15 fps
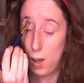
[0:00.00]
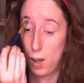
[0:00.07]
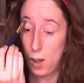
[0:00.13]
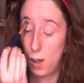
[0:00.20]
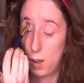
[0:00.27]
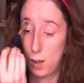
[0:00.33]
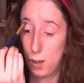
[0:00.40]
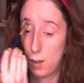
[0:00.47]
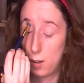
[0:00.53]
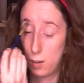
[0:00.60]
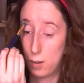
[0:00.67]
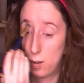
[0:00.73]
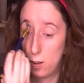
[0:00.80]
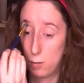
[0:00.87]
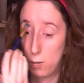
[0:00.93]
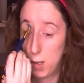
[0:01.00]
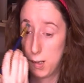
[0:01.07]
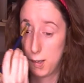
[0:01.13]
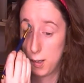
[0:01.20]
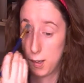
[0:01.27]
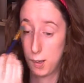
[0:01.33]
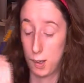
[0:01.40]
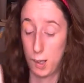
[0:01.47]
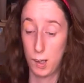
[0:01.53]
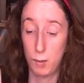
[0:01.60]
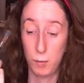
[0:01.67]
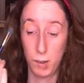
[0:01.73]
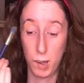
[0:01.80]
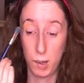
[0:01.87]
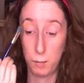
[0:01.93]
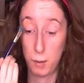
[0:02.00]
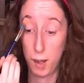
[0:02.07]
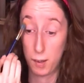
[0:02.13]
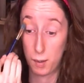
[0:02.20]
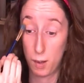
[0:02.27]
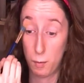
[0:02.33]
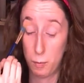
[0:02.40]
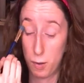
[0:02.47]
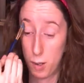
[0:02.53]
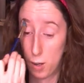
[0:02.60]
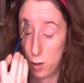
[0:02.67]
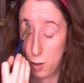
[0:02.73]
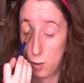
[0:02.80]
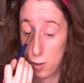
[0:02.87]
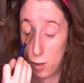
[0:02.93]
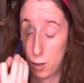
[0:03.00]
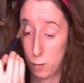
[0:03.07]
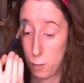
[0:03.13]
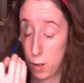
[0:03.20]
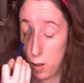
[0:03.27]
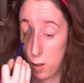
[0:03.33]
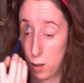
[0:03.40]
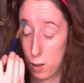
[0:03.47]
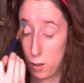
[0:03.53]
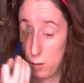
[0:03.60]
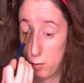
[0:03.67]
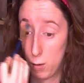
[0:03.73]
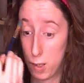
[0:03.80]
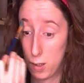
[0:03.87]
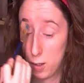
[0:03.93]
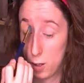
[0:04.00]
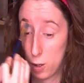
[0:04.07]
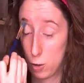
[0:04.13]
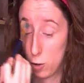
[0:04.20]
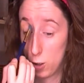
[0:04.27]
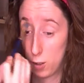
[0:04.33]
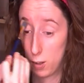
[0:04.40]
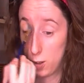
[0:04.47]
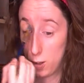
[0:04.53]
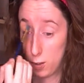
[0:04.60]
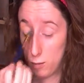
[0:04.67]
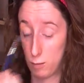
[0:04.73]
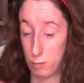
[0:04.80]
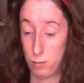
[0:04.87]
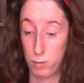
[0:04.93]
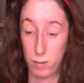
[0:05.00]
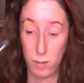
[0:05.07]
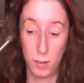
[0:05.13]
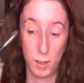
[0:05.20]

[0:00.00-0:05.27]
And recently, within the past couple of years, there's been a resurgence of